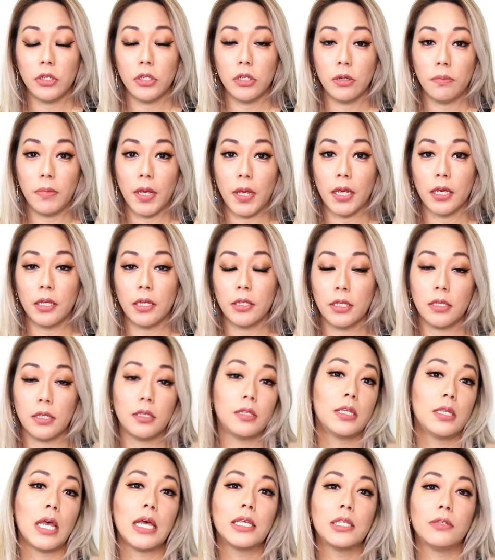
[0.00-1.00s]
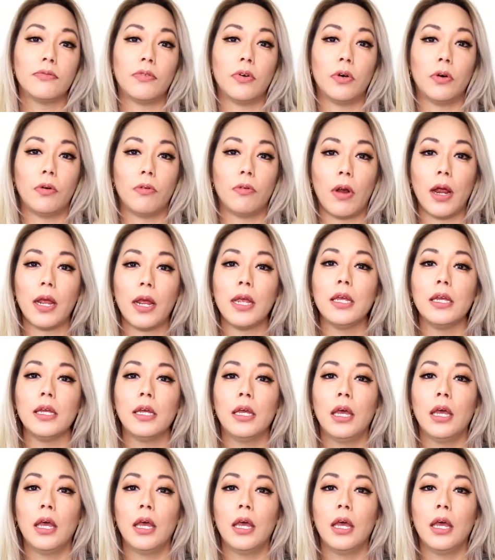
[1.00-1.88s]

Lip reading: to make it successful, right?